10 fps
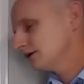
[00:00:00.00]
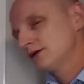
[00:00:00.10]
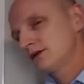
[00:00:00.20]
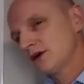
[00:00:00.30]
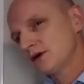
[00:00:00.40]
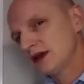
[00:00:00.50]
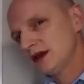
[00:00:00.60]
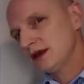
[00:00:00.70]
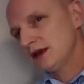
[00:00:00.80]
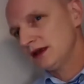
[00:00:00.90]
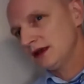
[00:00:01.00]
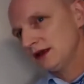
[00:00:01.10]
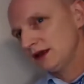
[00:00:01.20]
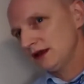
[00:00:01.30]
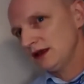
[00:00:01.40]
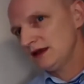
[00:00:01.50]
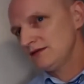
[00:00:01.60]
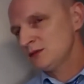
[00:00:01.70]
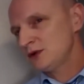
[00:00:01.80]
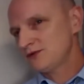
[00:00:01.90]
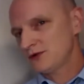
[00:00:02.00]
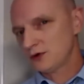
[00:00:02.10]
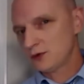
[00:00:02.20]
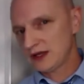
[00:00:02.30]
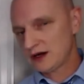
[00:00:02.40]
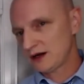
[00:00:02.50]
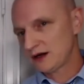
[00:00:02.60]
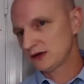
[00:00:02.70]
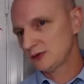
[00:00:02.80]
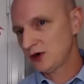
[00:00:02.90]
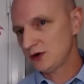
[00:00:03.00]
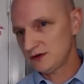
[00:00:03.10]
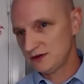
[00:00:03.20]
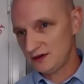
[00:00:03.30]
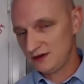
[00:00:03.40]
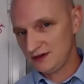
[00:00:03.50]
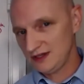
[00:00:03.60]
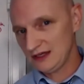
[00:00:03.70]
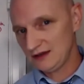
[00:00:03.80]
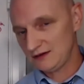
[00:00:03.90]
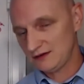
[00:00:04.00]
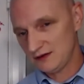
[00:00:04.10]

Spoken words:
So even before we are exposed to disease,